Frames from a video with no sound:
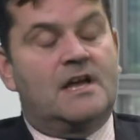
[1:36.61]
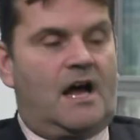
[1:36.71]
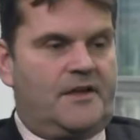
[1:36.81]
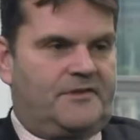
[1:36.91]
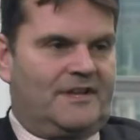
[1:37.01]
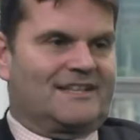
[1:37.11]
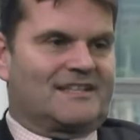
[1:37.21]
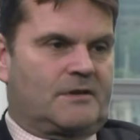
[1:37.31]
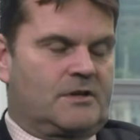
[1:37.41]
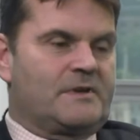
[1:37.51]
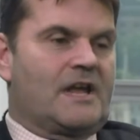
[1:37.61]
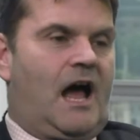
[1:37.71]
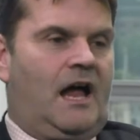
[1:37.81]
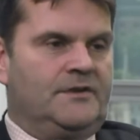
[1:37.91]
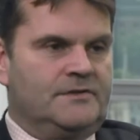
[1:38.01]
I think it's going to be
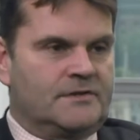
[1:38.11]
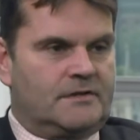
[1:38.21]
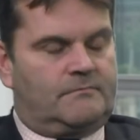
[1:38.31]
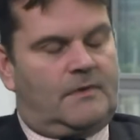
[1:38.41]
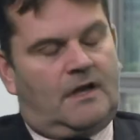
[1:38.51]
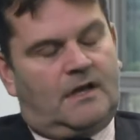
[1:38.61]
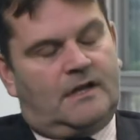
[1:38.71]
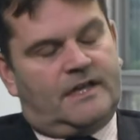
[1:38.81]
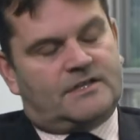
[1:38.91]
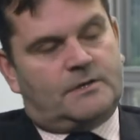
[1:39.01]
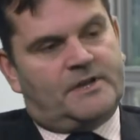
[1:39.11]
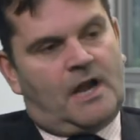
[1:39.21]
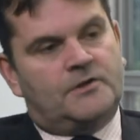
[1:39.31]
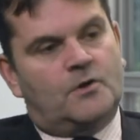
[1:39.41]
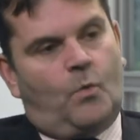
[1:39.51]
under uh, it's going to be an
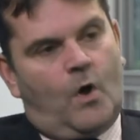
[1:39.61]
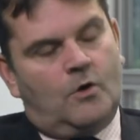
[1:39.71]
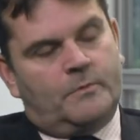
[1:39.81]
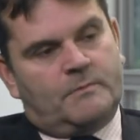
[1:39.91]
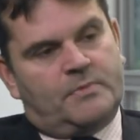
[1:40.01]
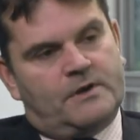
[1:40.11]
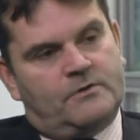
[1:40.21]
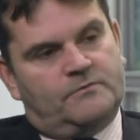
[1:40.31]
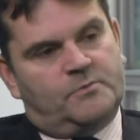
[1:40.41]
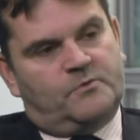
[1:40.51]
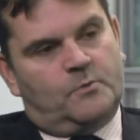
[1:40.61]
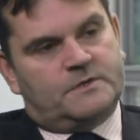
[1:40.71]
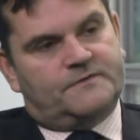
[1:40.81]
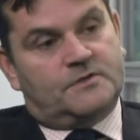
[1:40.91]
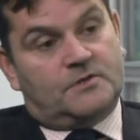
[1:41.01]
underwhelming period of performance
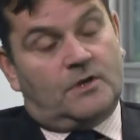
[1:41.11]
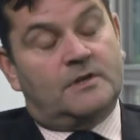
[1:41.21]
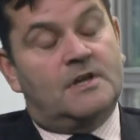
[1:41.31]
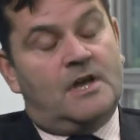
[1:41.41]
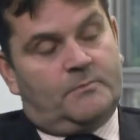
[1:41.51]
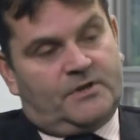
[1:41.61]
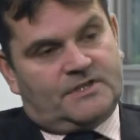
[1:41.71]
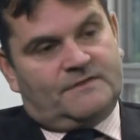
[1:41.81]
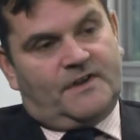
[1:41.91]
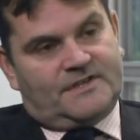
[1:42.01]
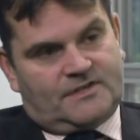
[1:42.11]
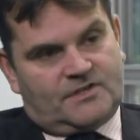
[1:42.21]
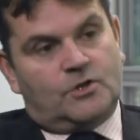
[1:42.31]
for the dollar because investors are